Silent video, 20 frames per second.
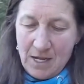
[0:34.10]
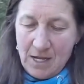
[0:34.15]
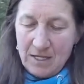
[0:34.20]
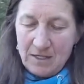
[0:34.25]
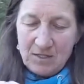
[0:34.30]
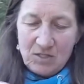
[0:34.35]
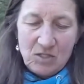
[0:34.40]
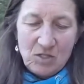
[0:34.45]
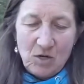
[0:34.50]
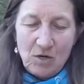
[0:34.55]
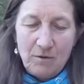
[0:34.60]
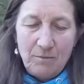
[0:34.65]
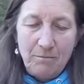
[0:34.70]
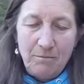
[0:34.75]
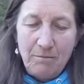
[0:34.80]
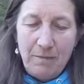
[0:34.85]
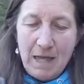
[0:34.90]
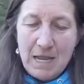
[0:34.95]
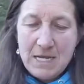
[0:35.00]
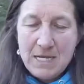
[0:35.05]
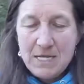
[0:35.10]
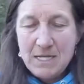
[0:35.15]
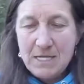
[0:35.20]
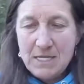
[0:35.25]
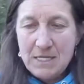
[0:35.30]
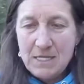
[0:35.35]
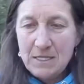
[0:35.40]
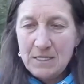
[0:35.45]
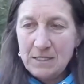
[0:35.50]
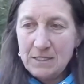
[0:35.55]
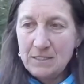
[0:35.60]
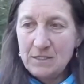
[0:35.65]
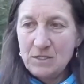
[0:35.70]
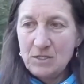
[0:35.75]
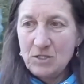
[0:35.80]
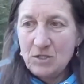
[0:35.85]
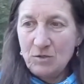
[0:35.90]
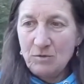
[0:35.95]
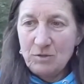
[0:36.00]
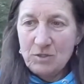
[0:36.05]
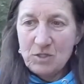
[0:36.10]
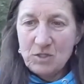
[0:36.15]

and start bending it into a